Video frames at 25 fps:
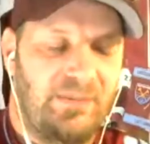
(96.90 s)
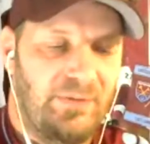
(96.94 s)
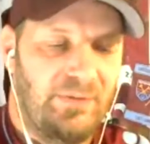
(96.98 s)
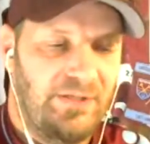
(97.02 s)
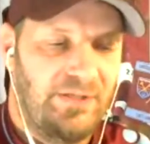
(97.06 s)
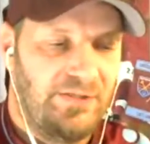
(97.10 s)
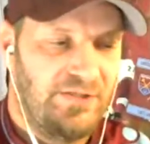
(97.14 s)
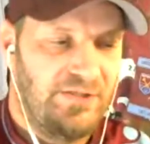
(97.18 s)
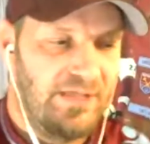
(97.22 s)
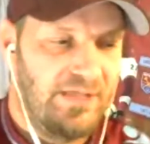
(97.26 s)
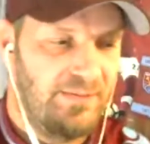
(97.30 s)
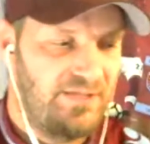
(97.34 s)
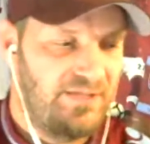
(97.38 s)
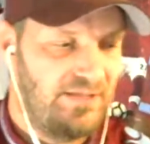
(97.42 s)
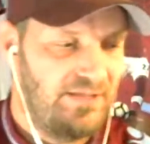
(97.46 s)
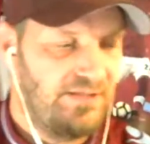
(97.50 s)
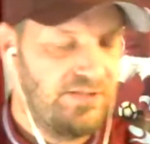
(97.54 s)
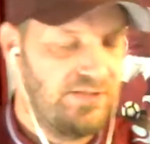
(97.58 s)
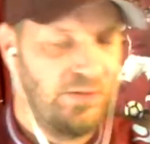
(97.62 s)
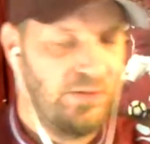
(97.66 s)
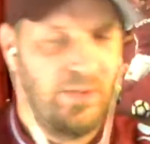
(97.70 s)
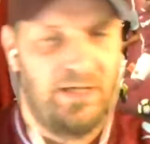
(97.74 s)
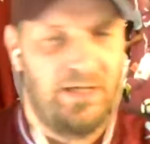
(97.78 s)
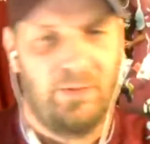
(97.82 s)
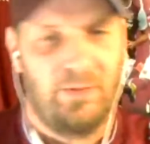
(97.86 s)
it, Jameson. So
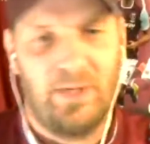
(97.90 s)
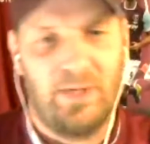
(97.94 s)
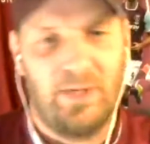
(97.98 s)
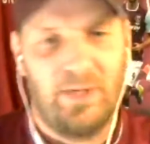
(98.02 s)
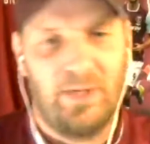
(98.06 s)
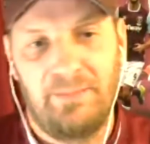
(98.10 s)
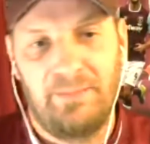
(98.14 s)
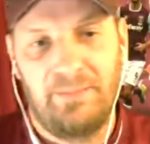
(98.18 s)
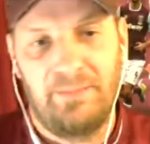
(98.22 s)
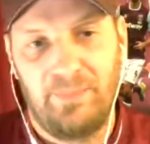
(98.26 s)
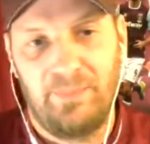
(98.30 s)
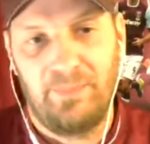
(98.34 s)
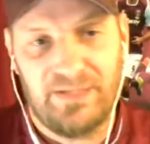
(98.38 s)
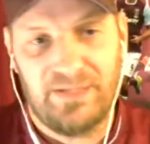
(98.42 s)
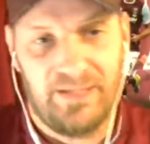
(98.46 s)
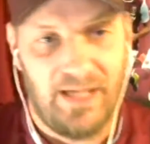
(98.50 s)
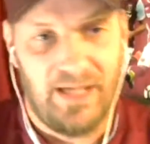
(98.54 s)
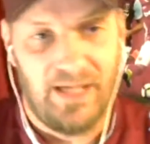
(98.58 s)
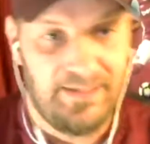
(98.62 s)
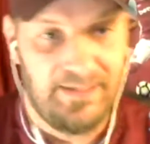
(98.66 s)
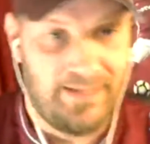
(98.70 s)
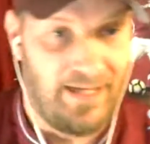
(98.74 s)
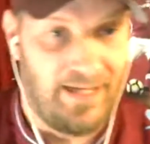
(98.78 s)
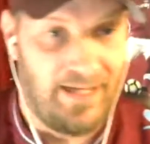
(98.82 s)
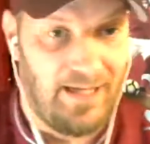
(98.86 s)
anyway, besides
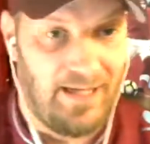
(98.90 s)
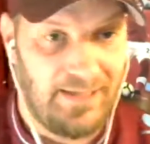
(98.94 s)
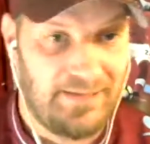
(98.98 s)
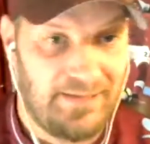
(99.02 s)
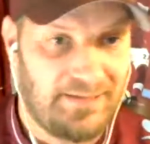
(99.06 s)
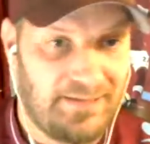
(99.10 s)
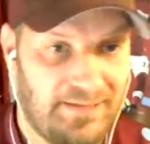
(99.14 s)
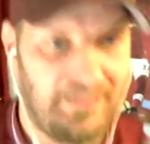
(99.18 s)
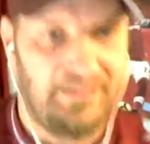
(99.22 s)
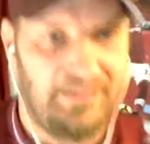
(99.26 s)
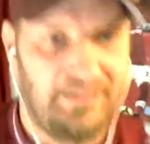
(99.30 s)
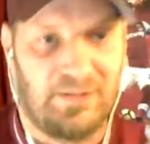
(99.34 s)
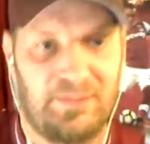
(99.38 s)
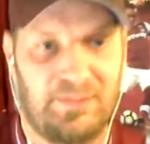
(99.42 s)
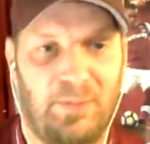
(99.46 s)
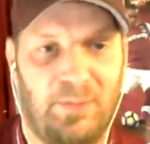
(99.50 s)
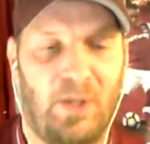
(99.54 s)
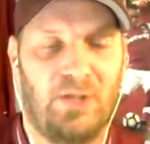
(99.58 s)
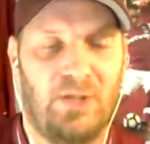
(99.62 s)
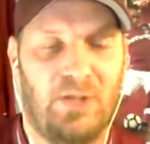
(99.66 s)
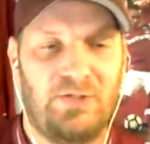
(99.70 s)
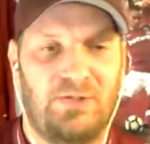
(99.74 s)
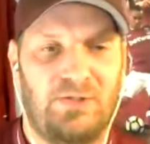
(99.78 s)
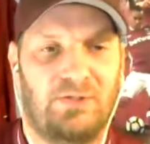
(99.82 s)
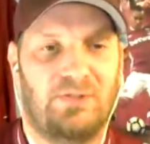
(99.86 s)
us and our
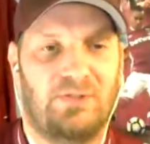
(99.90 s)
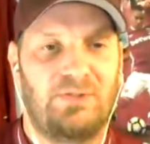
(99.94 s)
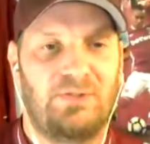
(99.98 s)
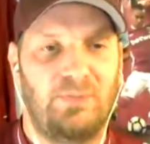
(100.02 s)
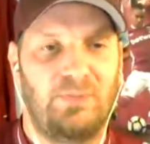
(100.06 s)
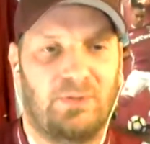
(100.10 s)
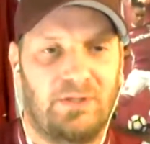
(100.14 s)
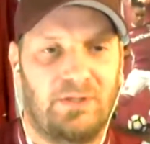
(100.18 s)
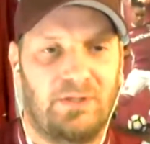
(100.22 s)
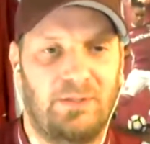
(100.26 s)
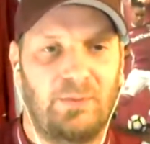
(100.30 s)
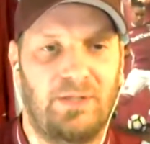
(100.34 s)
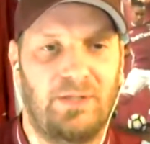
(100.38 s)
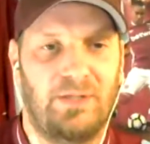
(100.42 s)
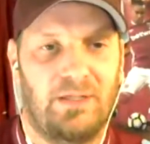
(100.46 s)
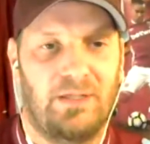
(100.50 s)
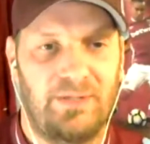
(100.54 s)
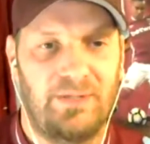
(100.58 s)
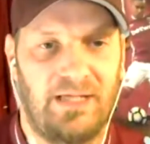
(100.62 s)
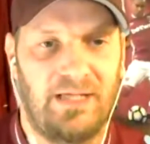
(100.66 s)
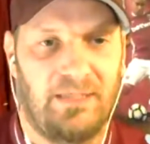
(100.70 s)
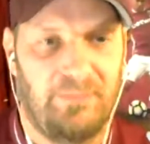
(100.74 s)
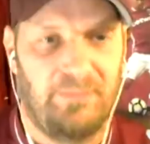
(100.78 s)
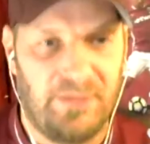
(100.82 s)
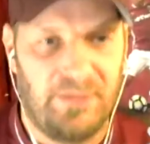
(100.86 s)
sponsors, we're here with
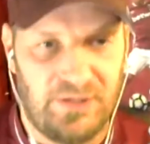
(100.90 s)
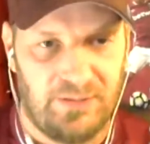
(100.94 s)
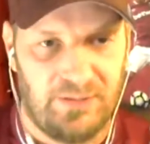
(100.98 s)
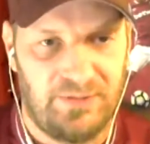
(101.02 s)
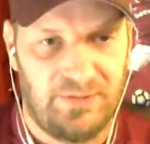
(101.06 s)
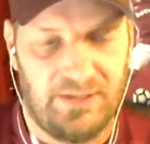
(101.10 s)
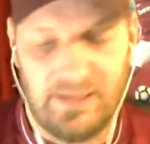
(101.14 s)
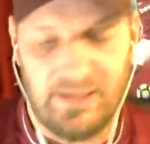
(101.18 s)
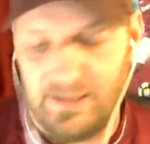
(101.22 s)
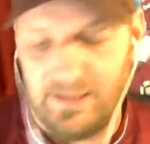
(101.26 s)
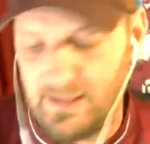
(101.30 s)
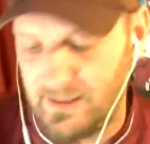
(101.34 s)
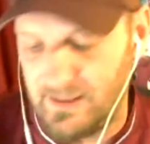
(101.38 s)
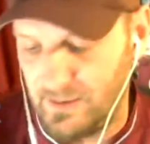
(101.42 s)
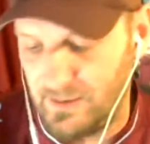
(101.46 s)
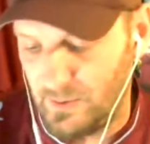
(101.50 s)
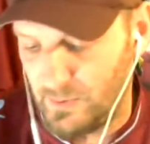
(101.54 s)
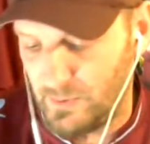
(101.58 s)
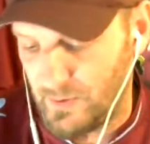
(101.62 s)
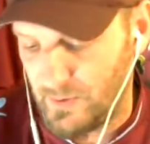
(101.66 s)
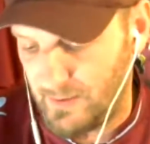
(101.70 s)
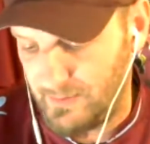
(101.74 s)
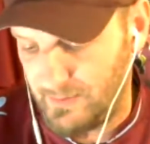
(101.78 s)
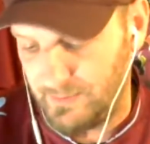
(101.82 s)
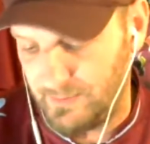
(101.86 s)
Ian Bishop tonight. I know
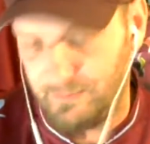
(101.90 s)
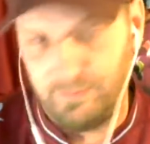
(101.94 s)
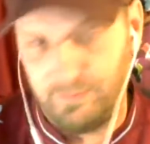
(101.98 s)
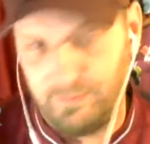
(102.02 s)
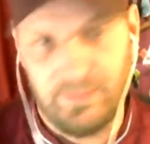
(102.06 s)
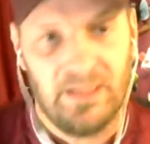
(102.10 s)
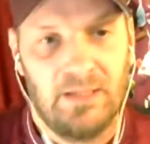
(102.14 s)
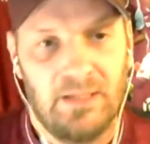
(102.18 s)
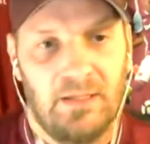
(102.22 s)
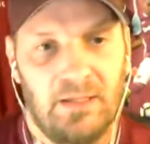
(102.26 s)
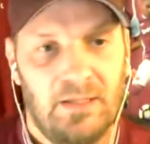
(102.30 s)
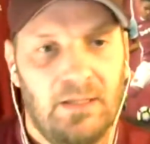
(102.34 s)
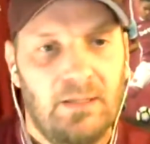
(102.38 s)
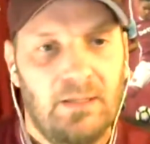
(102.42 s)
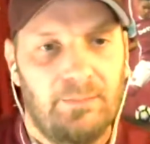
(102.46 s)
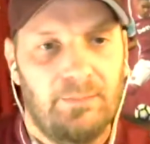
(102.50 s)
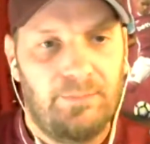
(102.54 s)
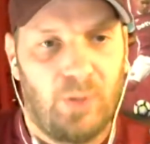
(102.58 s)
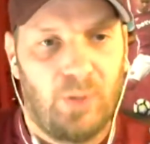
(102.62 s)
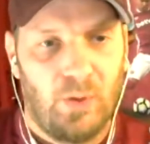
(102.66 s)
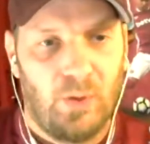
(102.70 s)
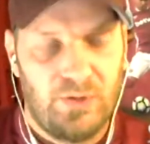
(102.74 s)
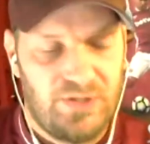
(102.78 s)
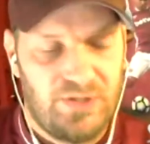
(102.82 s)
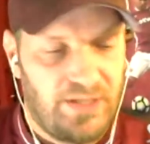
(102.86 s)
I've been
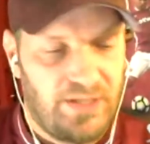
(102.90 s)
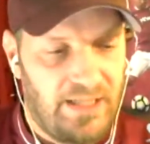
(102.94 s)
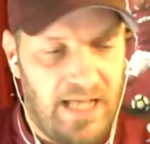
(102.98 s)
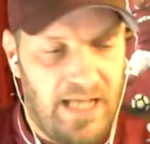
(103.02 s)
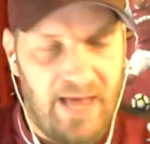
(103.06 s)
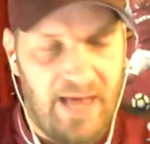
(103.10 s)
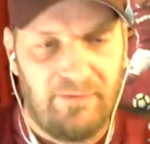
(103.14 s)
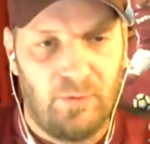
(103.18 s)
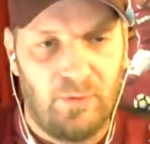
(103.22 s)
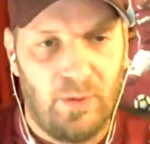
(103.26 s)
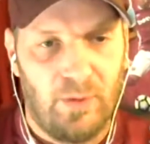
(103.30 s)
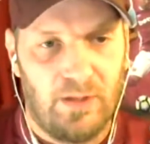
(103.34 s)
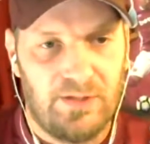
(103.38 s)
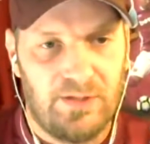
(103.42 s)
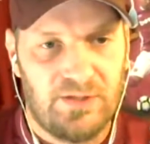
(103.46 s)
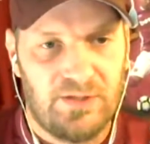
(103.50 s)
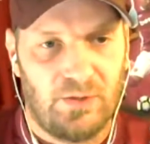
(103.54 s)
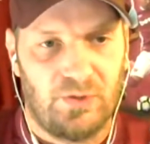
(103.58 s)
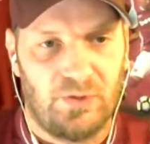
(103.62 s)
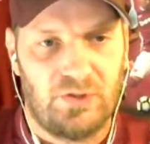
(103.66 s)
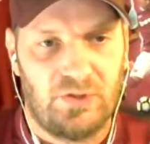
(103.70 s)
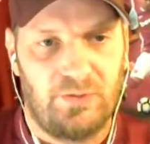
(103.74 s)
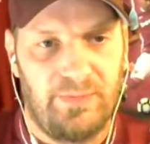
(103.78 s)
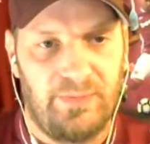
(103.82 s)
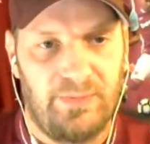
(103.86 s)
posting it everywhere on
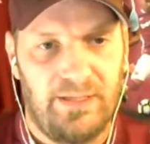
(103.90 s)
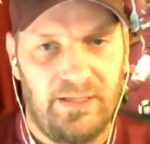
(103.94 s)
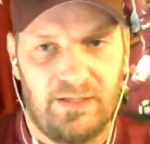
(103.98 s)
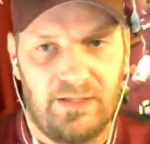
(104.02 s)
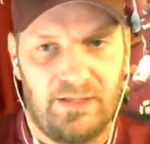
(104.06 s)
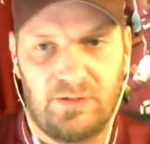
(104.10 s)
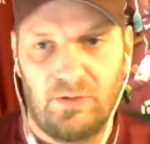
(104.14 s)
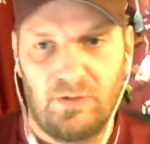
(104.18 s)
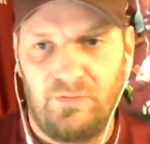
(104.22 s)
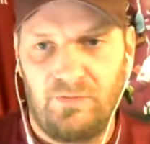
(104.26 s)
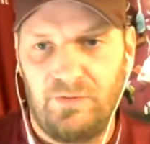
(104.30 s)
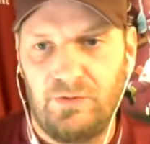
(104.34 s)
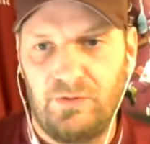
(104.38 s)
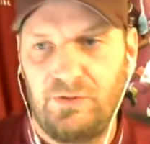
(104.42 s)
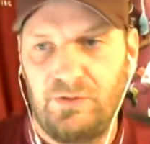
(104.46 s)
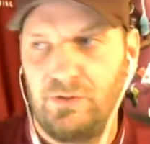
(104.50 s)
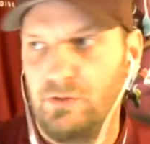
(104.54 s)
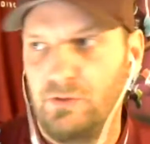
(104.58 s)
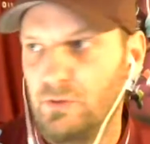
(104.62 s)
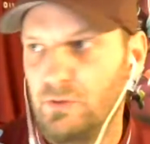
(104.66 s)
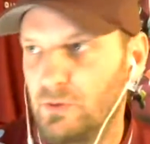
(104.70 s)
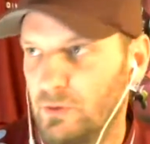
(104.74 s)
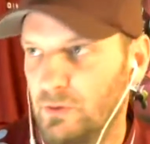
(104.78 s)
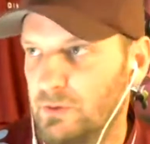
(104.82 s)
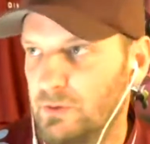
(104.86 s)
social media. So if you
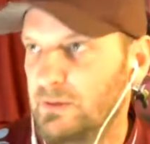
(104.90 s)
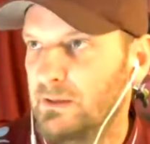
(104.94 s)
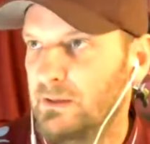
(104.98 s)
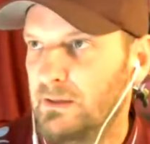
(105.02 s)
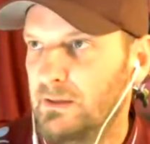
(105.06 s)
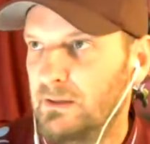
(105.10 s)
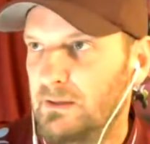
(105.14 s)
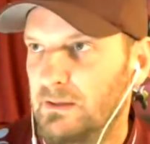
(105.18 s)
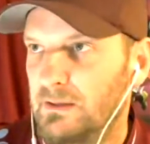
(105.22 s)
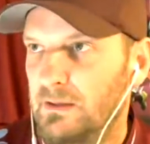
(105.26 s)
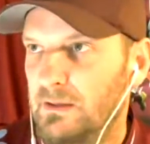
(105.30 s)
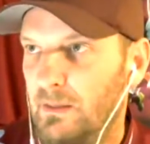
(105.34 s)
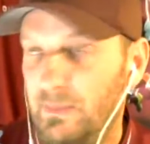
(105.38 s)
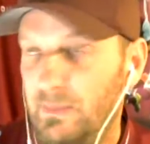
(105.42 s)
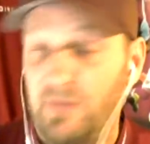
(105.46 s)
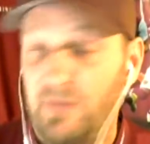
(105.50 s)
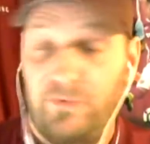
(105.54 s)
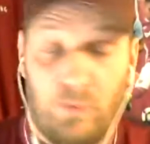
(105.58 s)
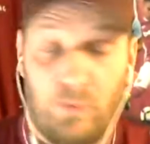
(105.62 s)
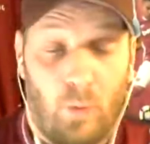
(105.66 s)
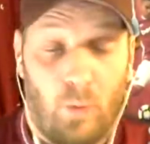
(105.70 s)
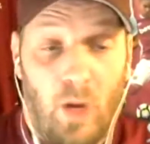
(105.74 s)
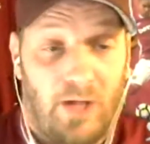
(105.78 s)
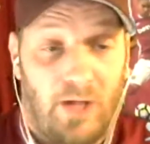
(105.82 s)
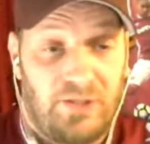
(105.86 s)
do, I mean,
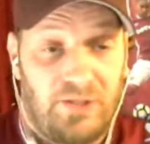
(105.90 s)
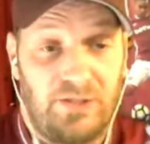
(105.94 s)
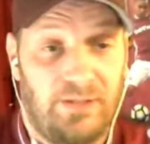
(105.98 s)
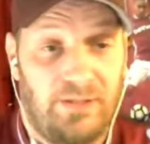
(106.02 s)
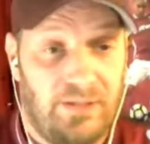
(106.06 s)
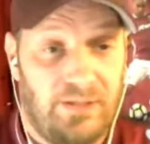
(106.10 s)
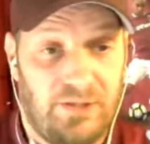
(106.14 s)
if you're watching